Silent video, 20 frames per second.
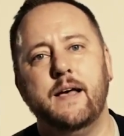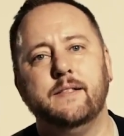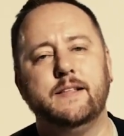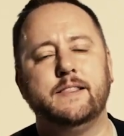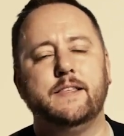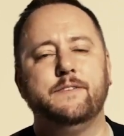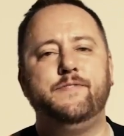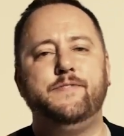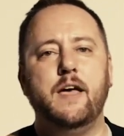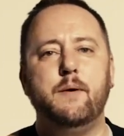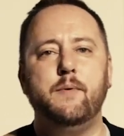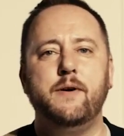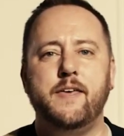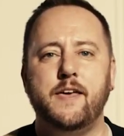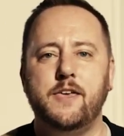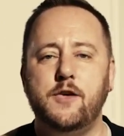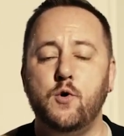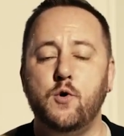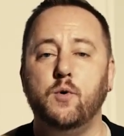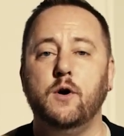That the family
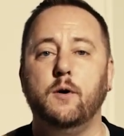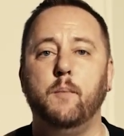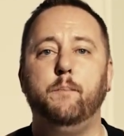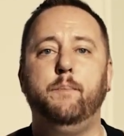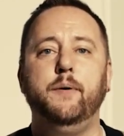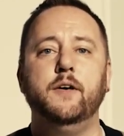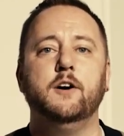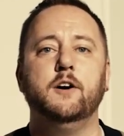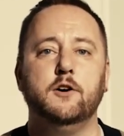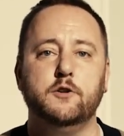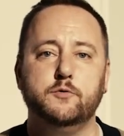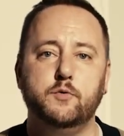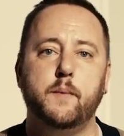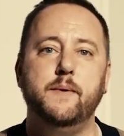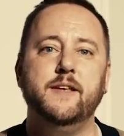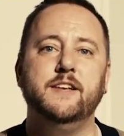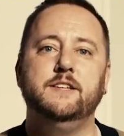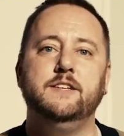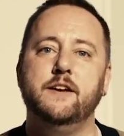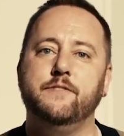that you will build will
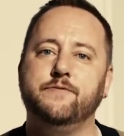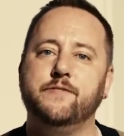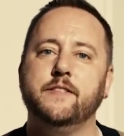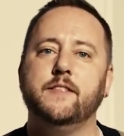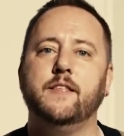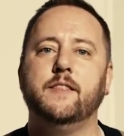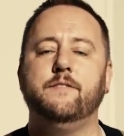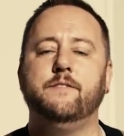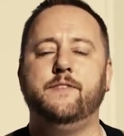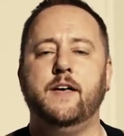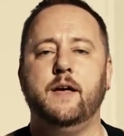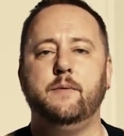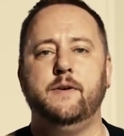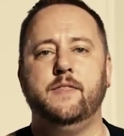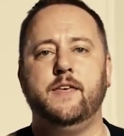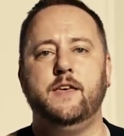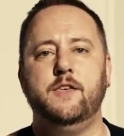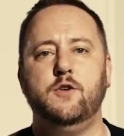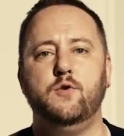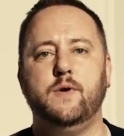be different than the family
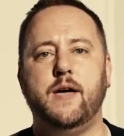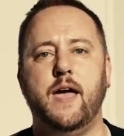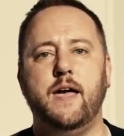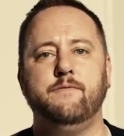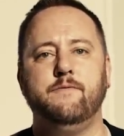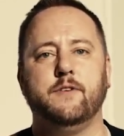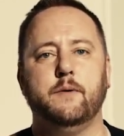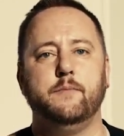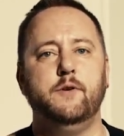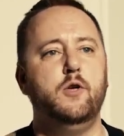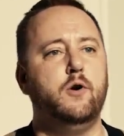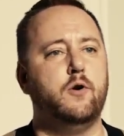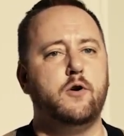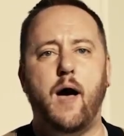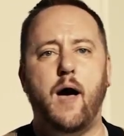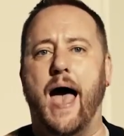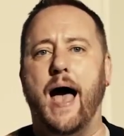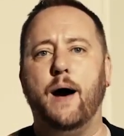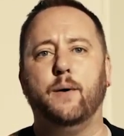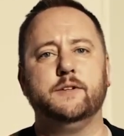that you came from. You don't know
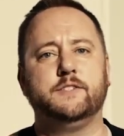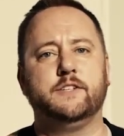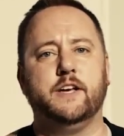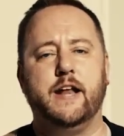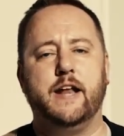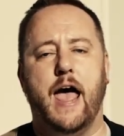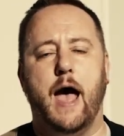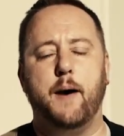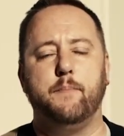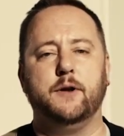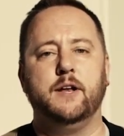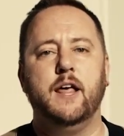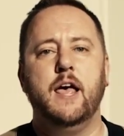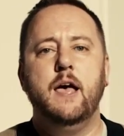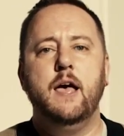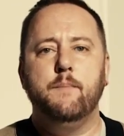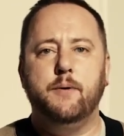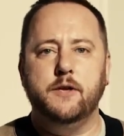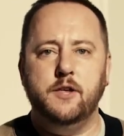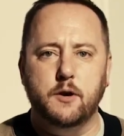how it's going to happen,
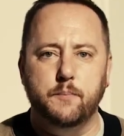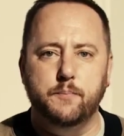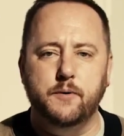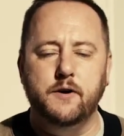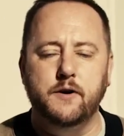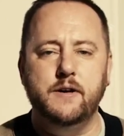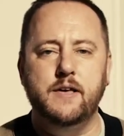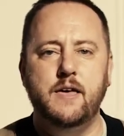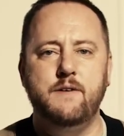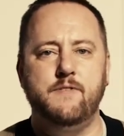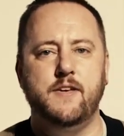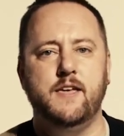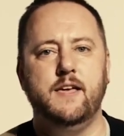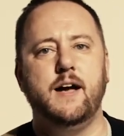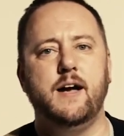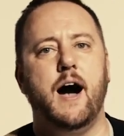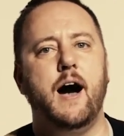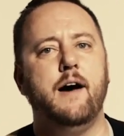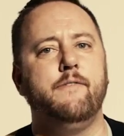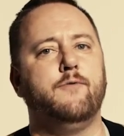but you're believing
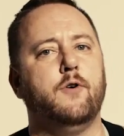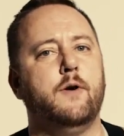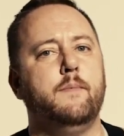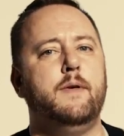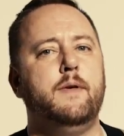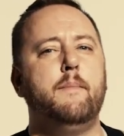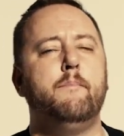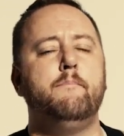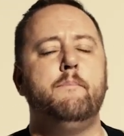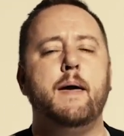God for it.